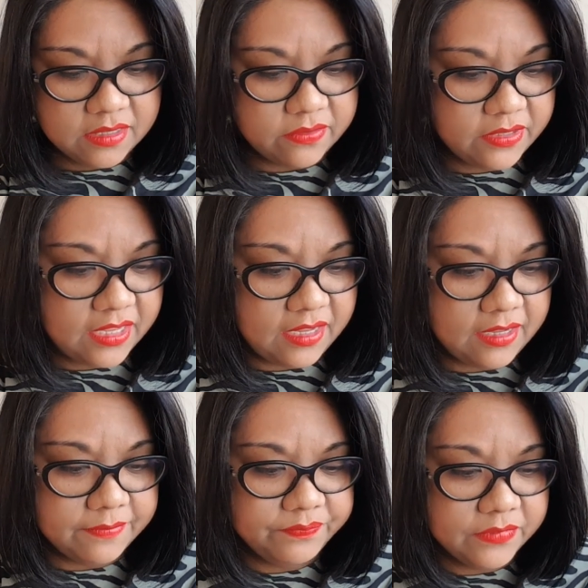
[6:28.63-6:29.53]

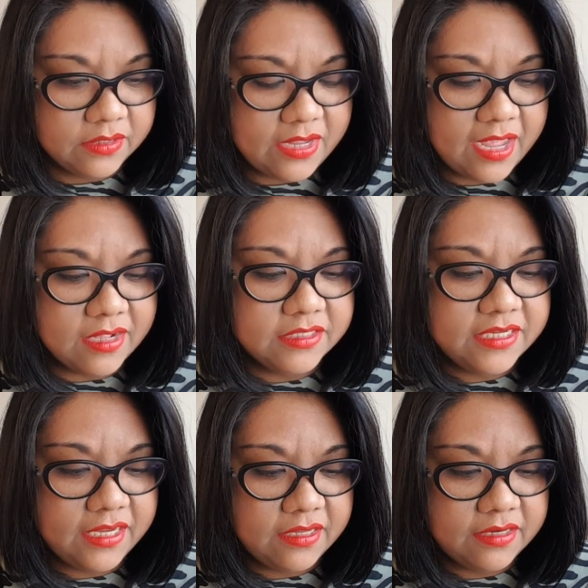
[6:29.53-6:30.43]
Okay.
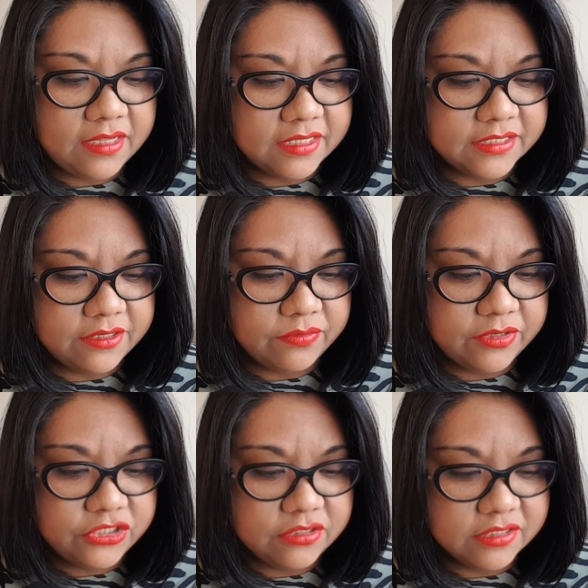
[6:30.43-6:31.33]
Haltane is an
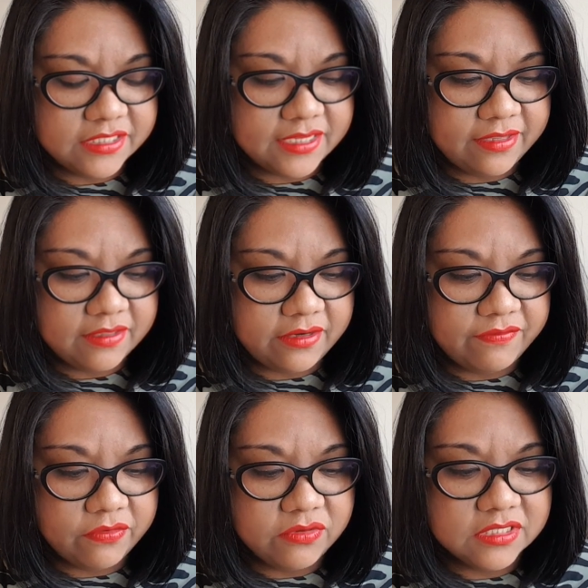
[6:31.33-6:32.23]
original scent that
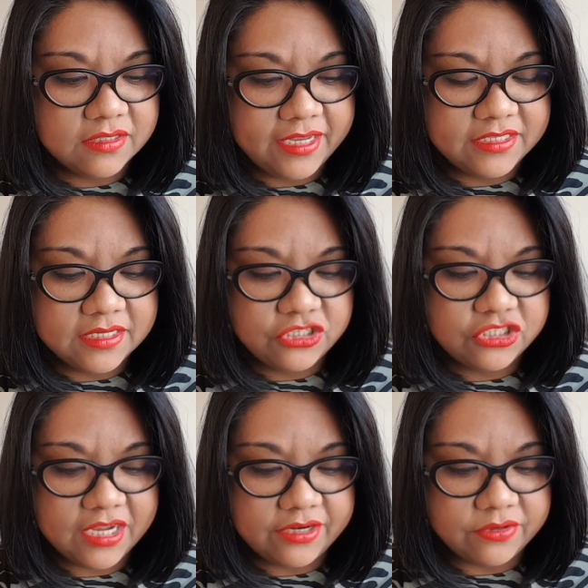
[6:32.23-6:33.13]
evokes light and
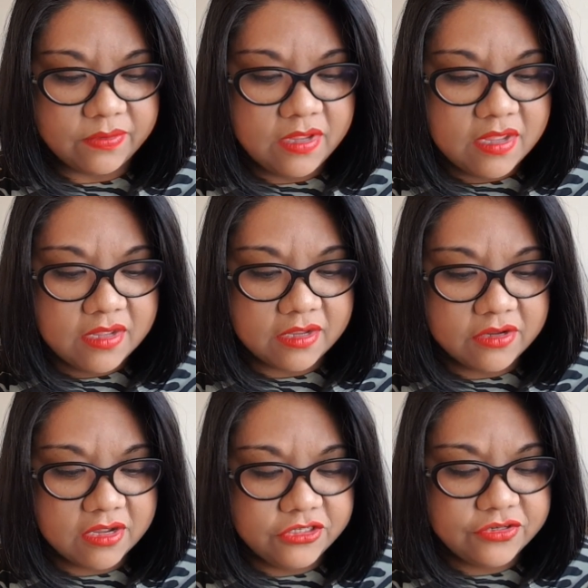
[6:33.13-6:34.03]
shadow, a
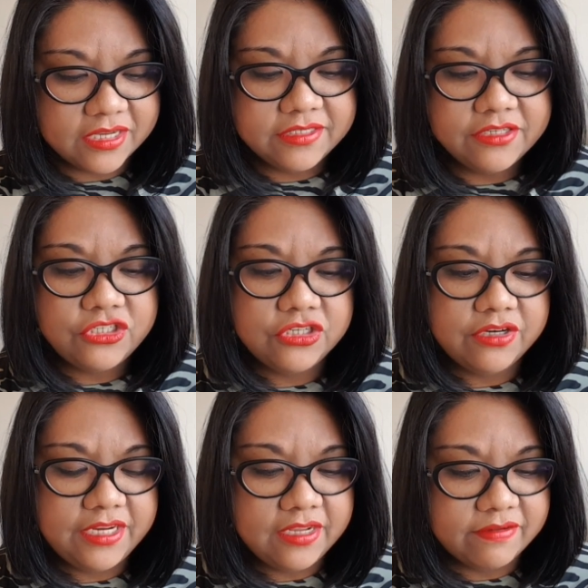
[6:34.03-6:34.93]
contrasted
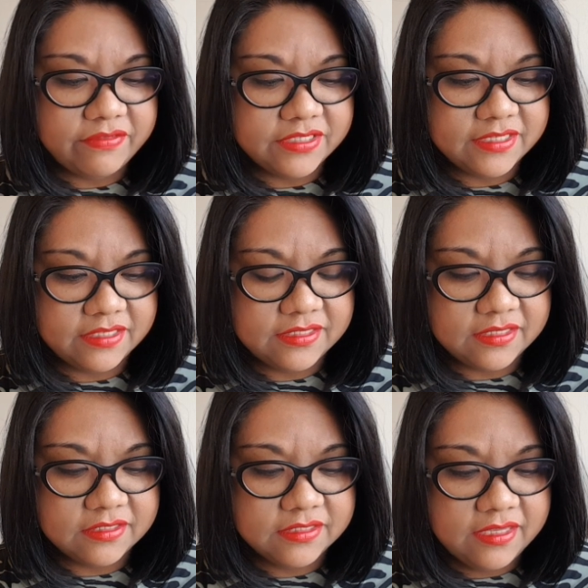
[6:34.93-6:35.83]
journey of the
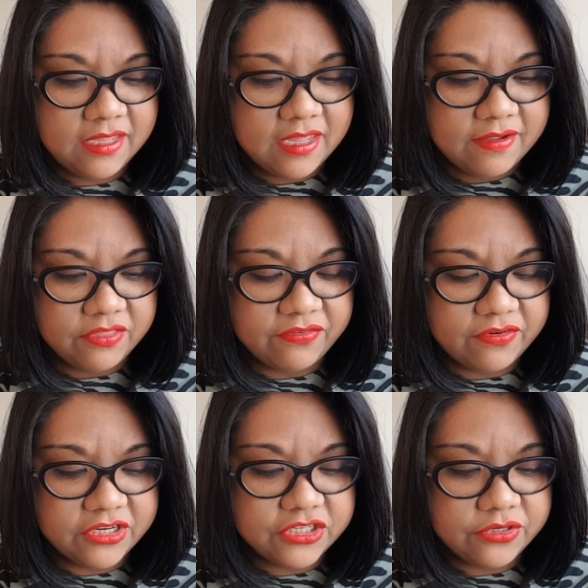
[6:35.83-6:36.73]
senses. The
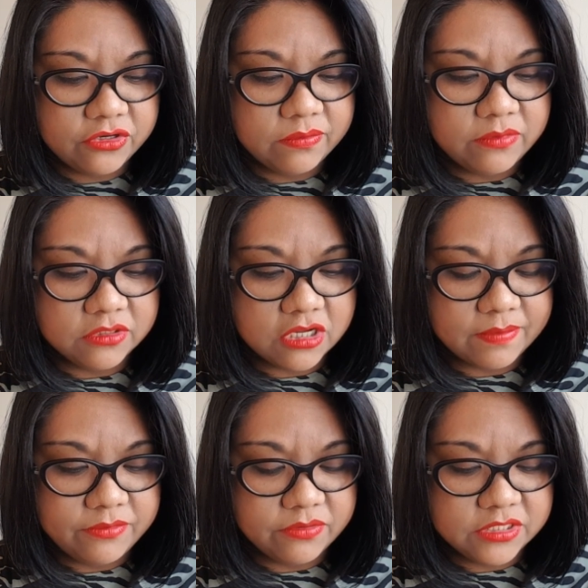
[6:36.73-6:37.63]
fresh and herbal
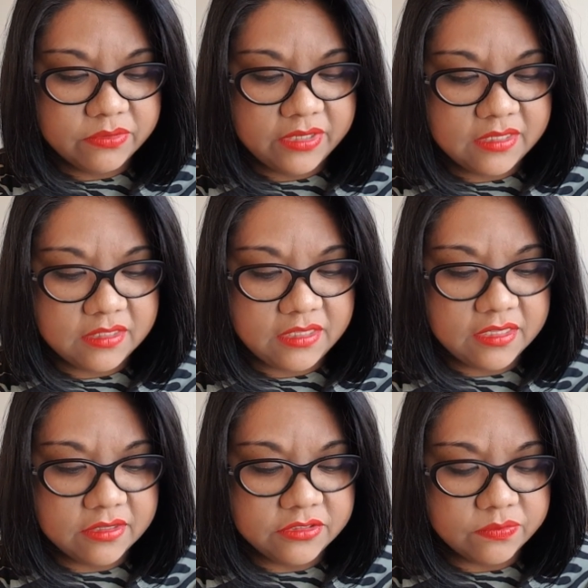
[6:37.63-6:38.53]
top notes quickly
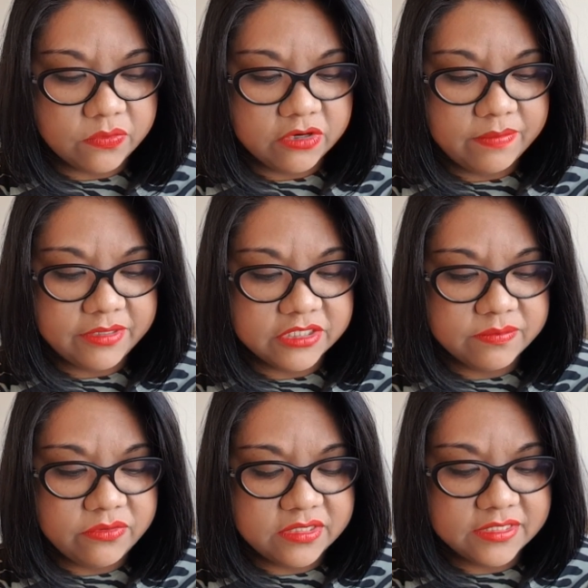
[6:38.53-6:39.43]
yield a warm and
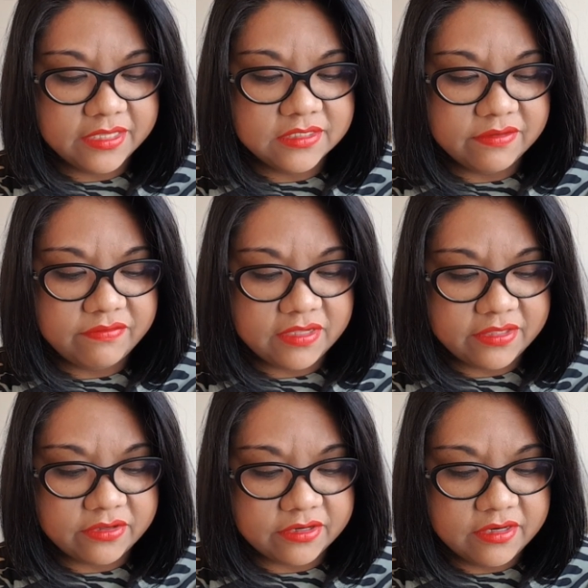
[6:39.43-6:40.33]
smooth sense of
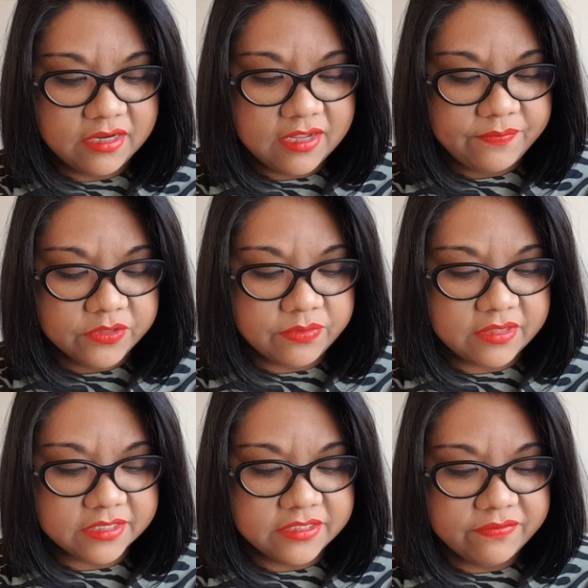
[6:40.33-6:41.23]
leather, with
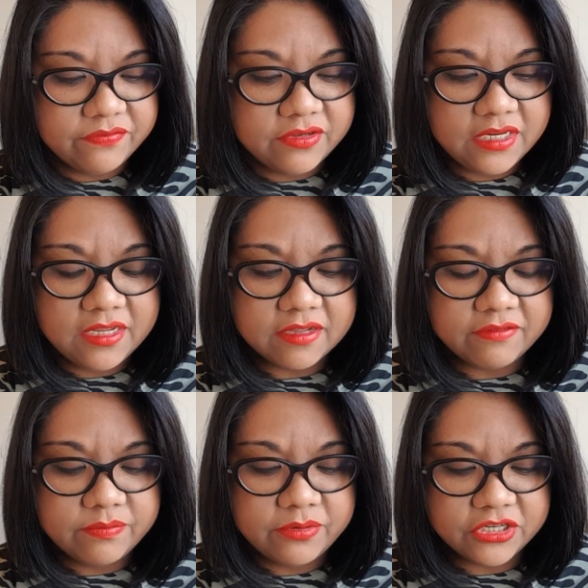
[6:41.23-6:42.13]
a symphony
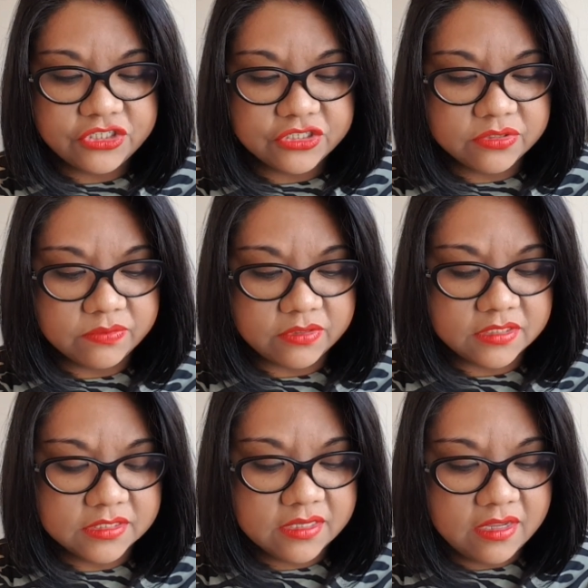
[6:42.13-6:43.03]
of precious
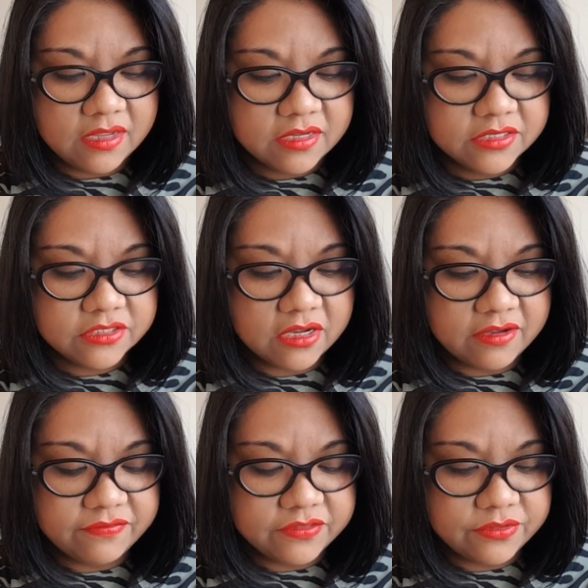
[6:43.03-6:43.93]
woods.
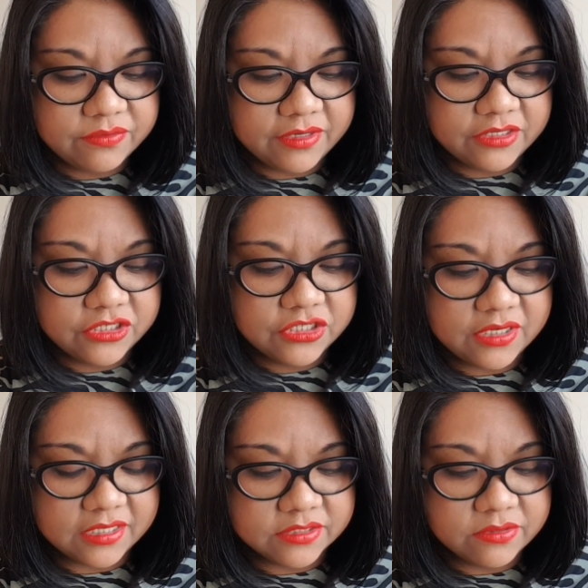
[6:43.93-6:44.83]
Soft and rich,
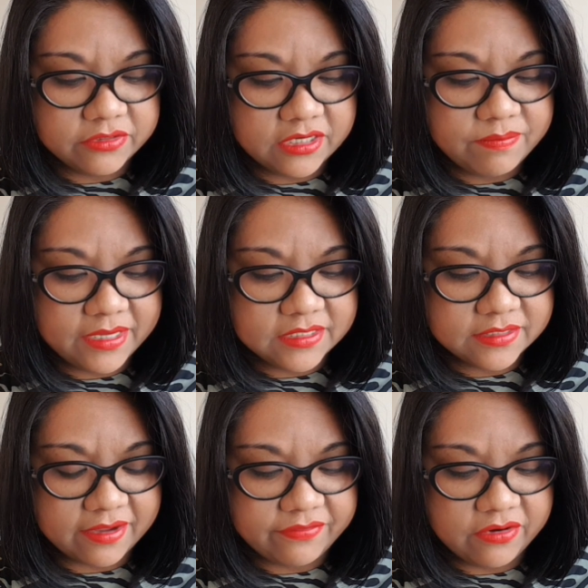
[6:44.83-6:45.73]
escorted by
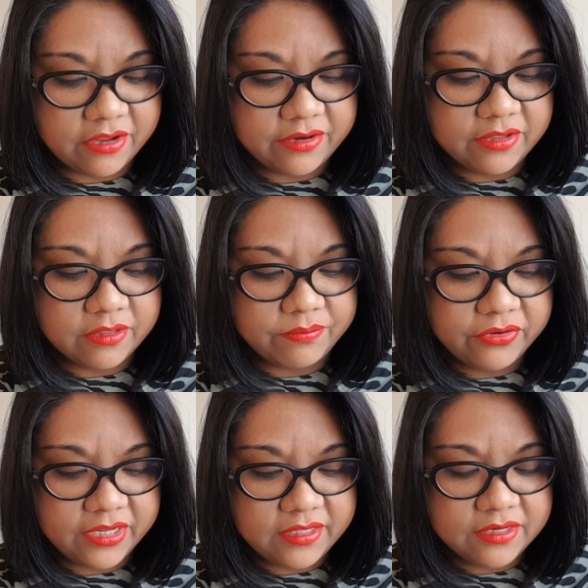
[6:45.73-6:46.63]
saffron, the
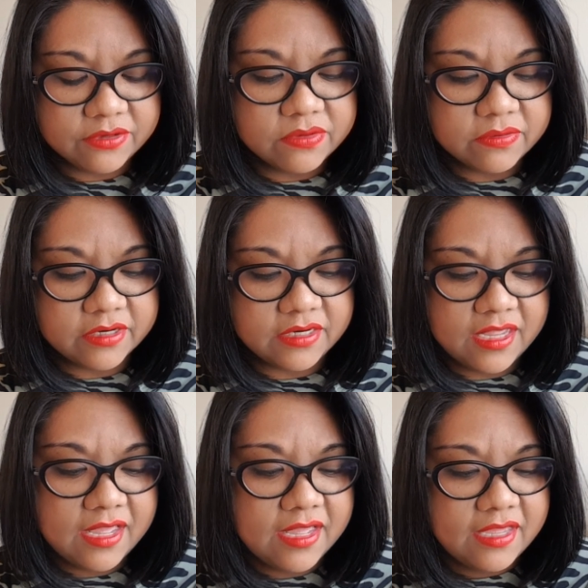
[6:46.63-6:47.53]
praline accord
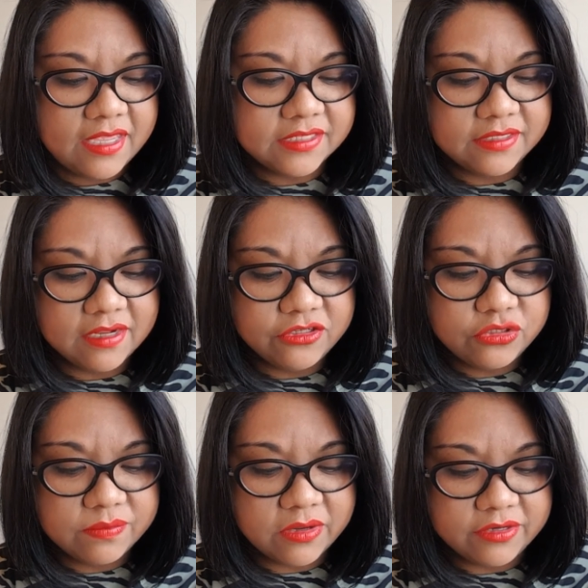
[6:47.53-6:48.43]
is an
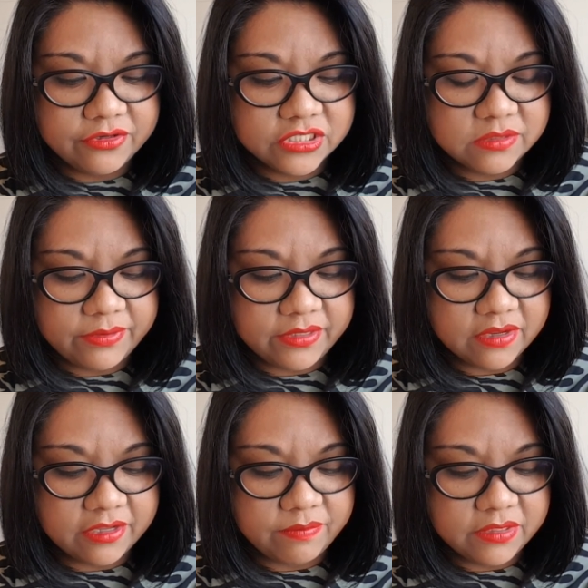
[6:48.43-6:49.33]
ultra-modern spin
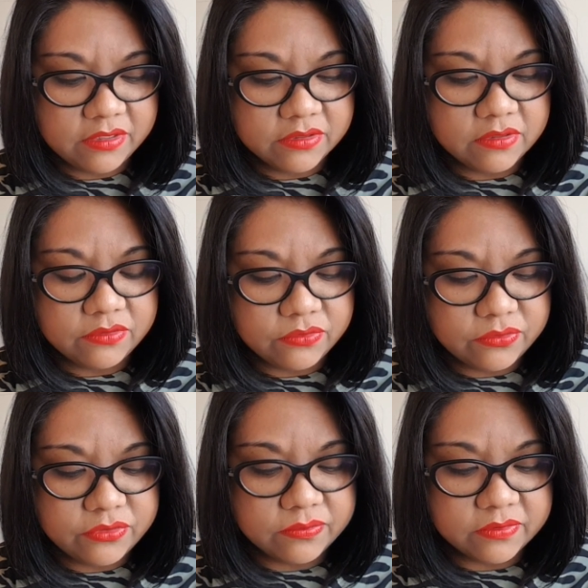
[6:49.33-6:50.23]
on mythical
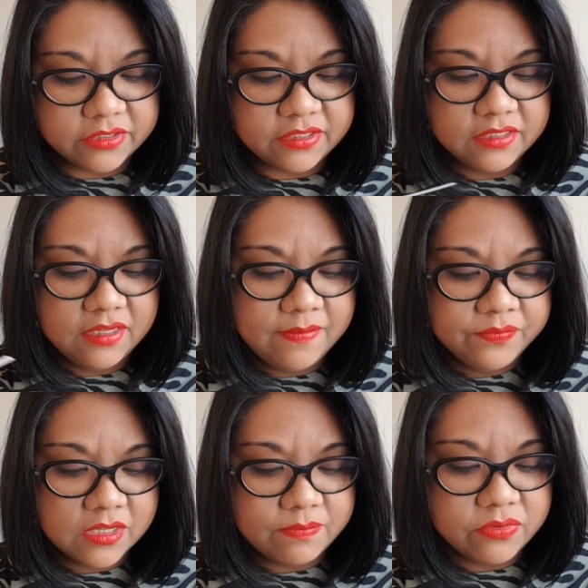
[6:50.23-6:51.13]
oud wood,
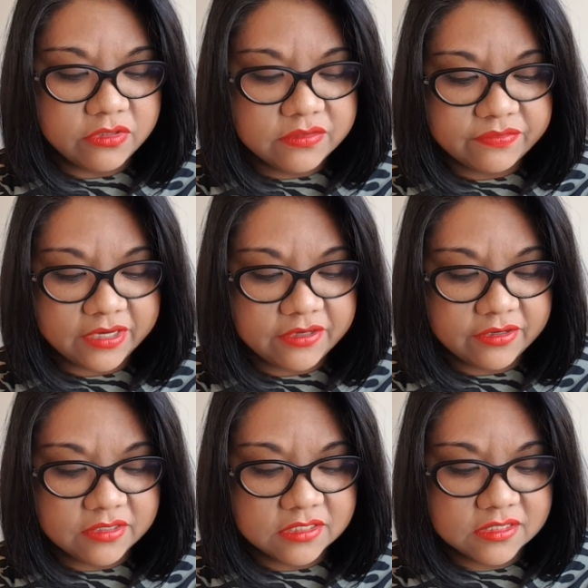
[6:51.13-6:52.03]
a bold
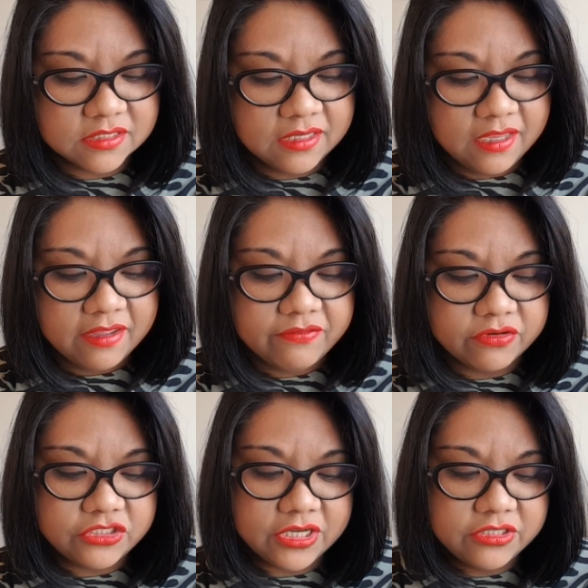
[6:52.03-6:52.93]
fragrance
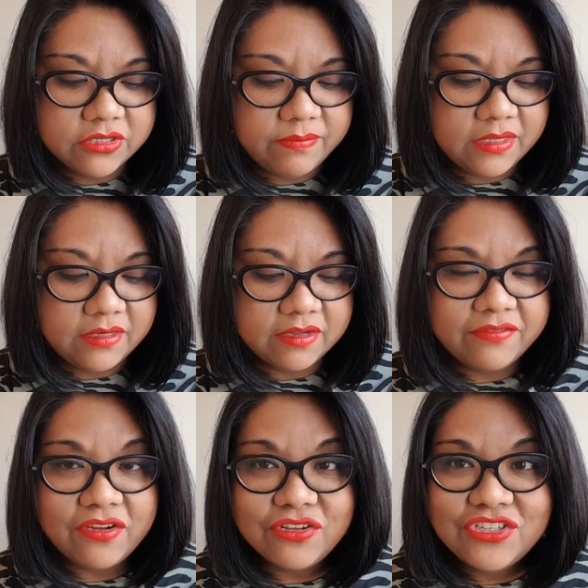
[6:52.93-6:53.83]
for gentlemen of
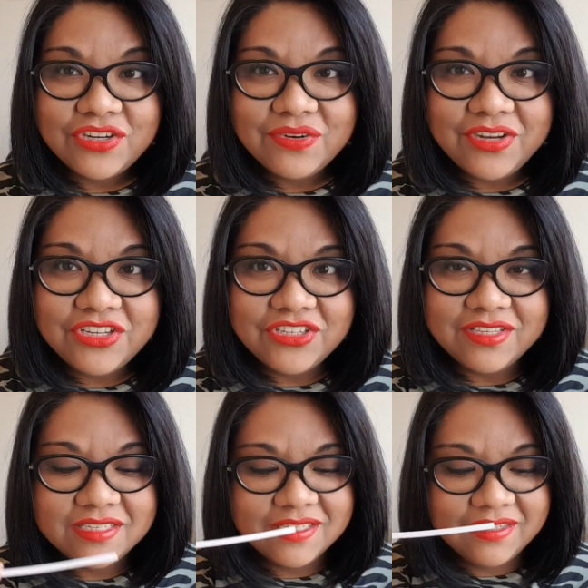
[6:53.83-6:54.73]
all
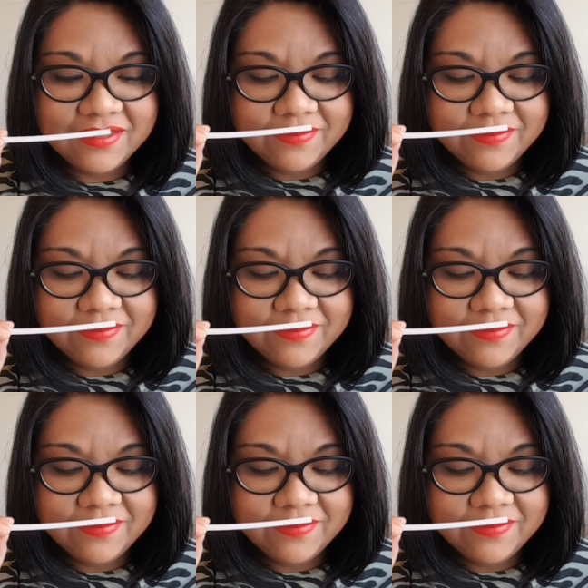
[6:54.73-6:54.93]
generations.